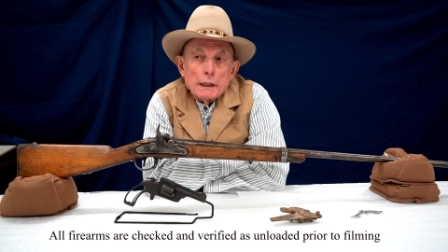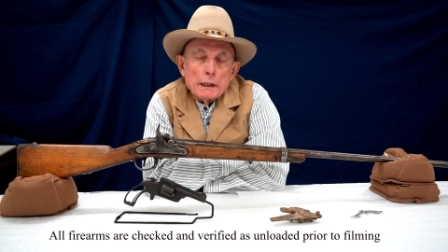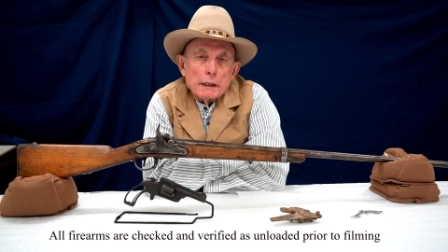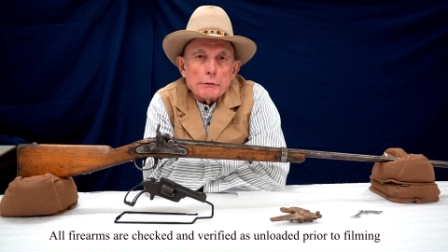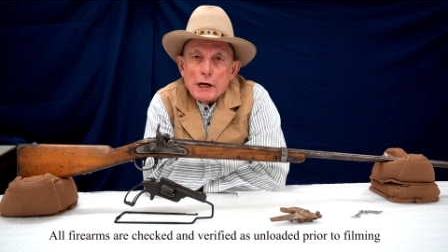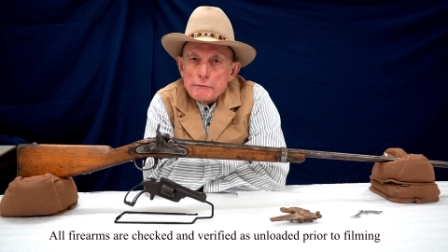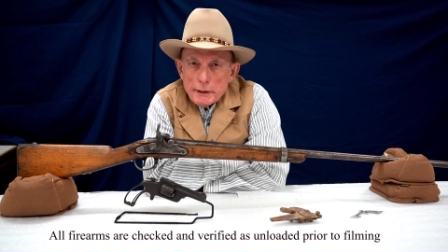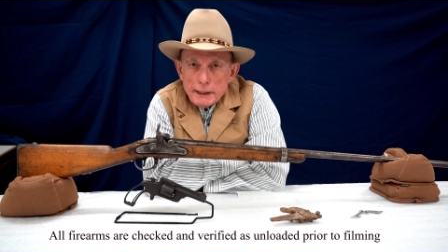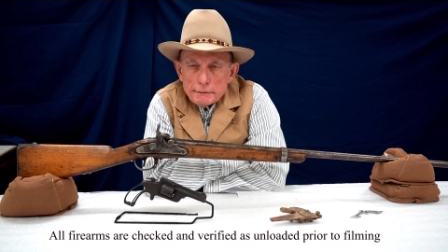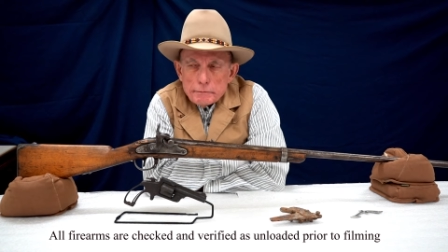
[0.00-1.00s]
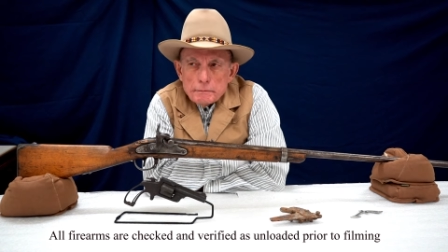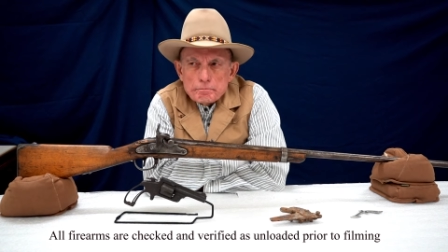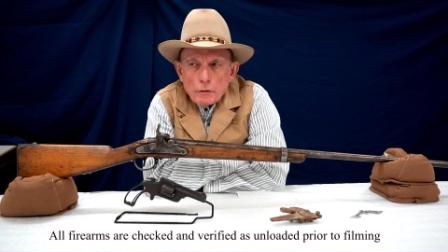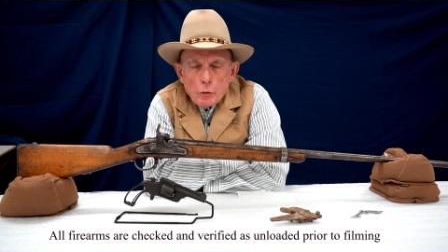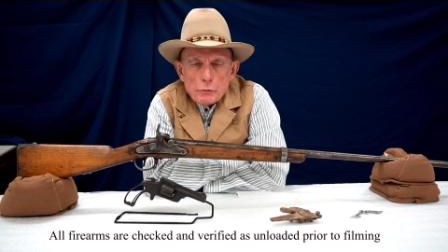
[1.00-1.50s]
Uh, we have about
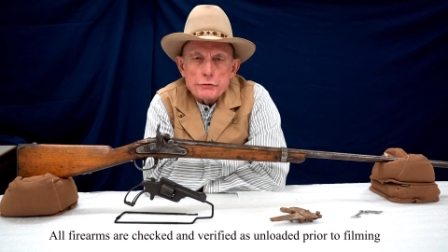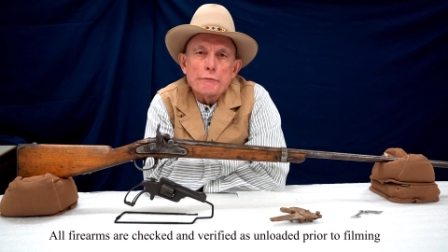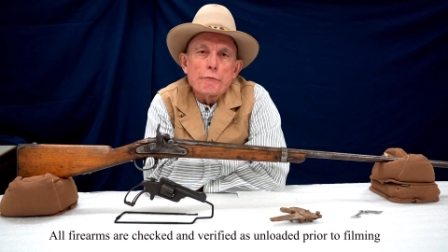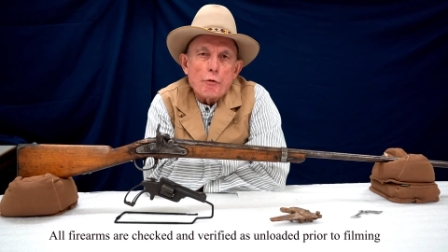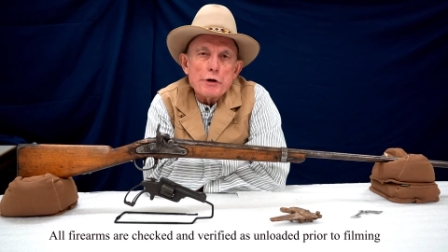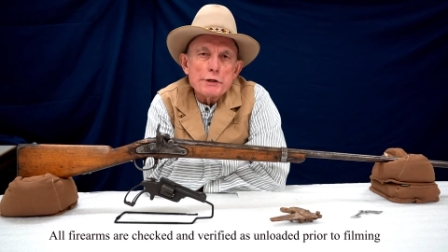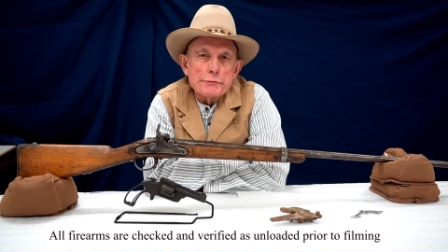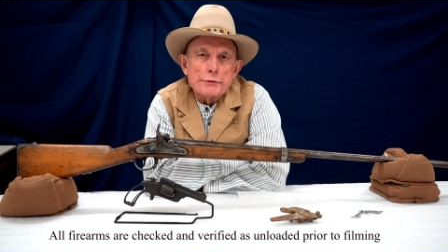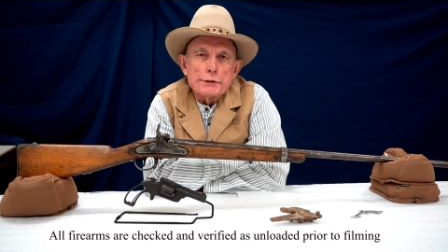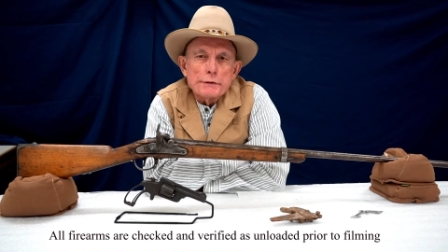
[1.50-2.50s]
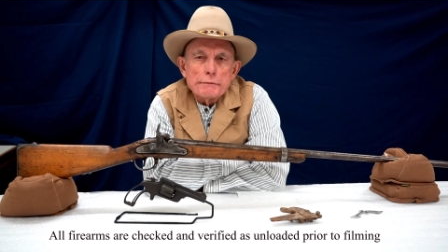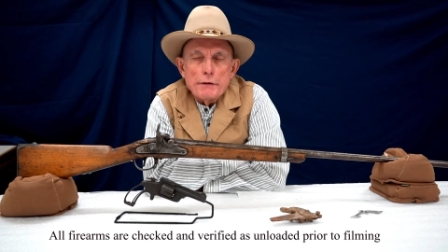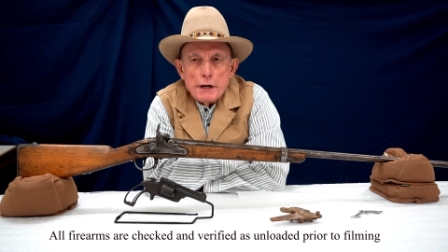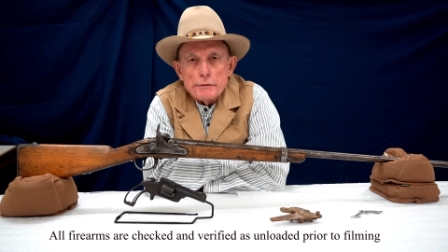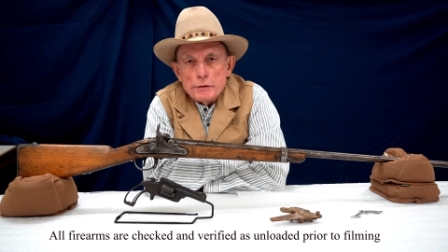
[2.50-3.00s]
almost 400
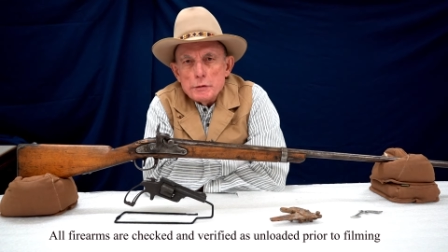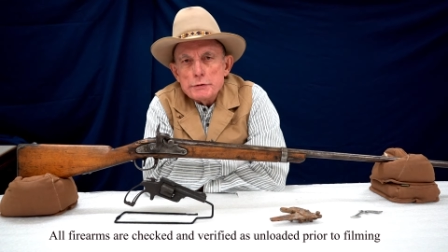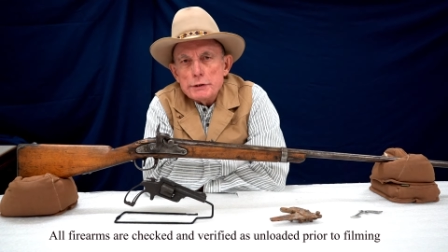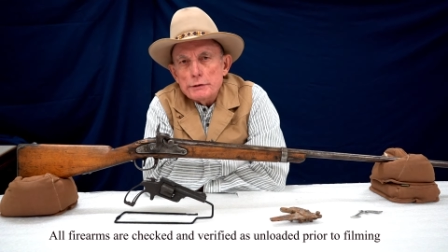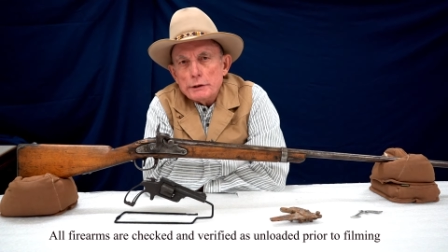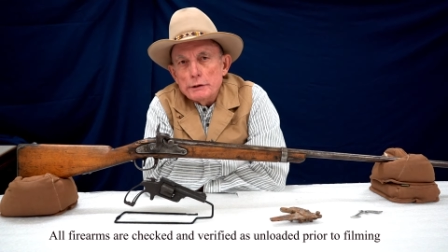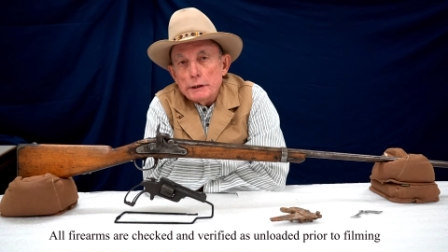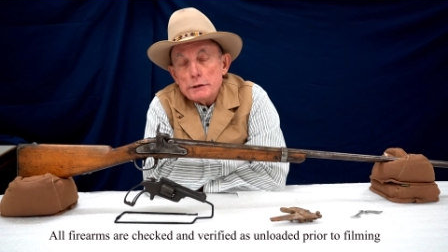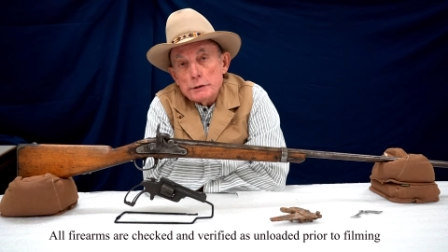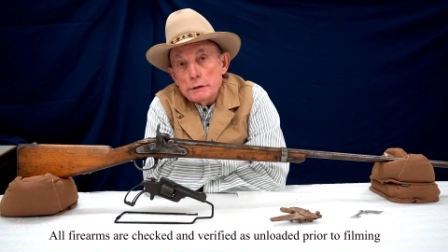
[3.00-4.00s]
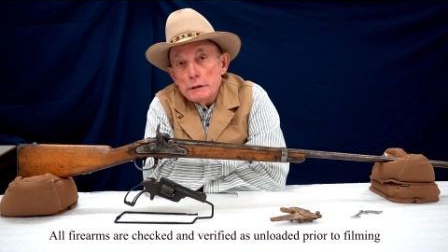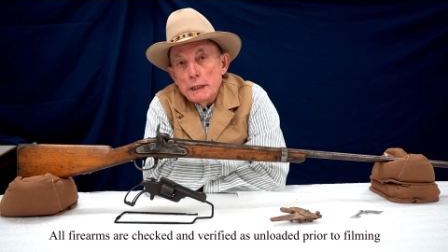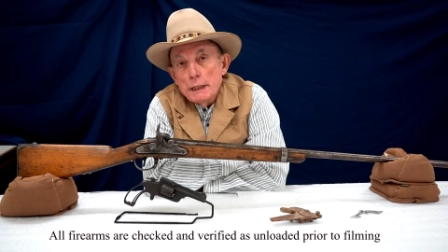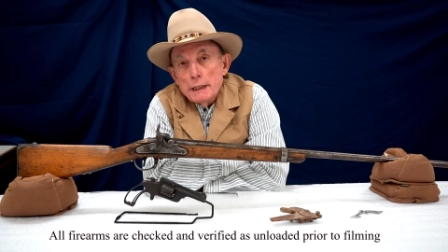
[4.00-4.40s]
firearms in the collection,